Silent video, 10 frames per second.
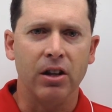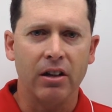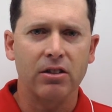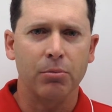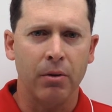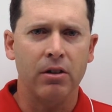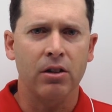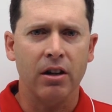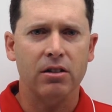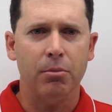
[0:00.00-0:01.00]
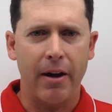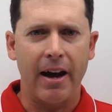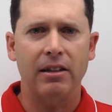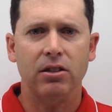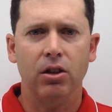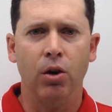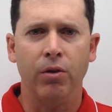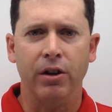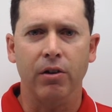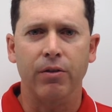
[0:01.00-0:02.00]
dust mask
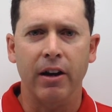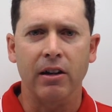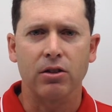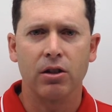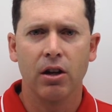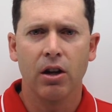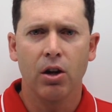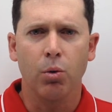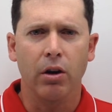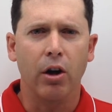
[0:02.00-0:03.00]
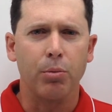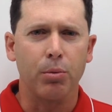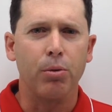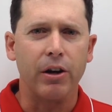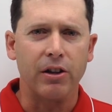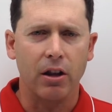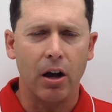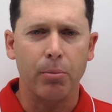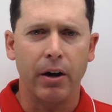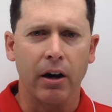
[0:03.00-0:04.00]
over your face will help you breathe a
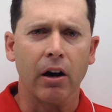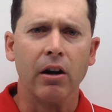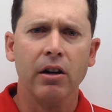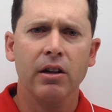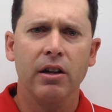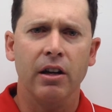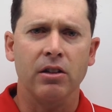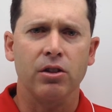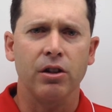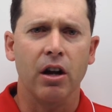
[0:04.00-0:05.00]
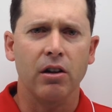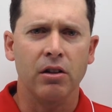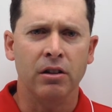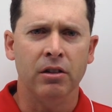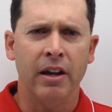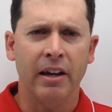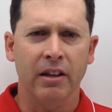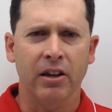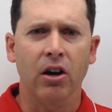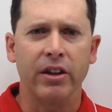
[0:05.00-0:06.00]
lot better, and so you're not
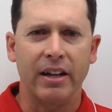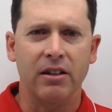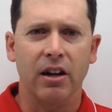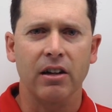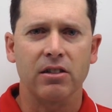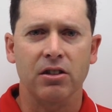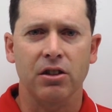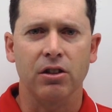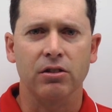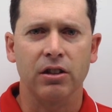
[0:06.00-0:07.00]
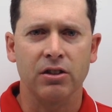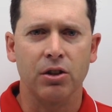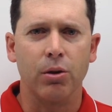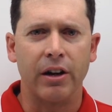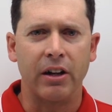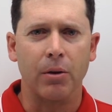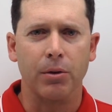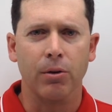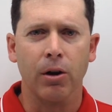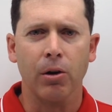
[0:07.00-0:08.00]
inhaling all that dust as you're running
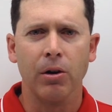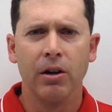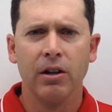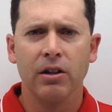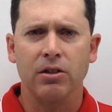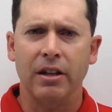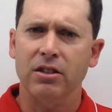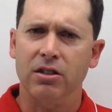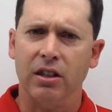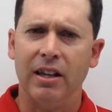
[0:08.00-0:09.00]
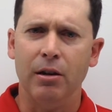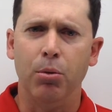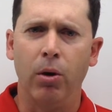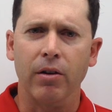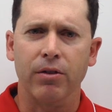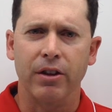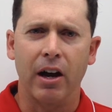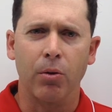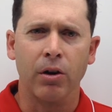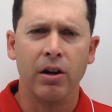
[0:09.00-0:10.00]
up the road. So that's just a key point for
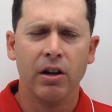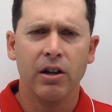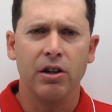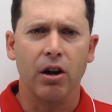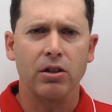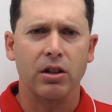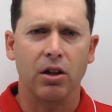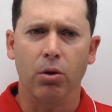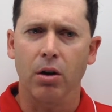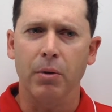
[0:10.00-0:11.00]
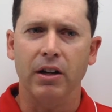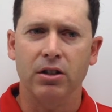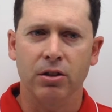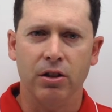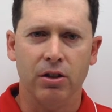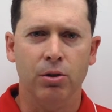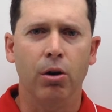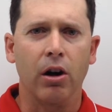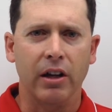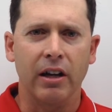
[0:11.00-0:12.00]
that one. You're also going to want to make sure that
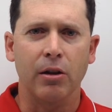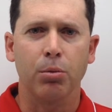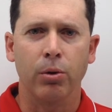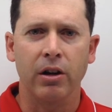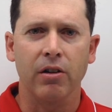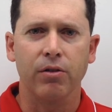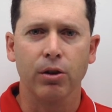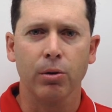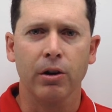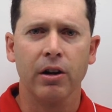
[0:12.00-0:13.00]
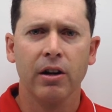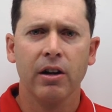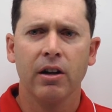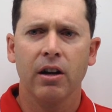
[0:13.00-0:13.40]
you are getting plenty of fluid.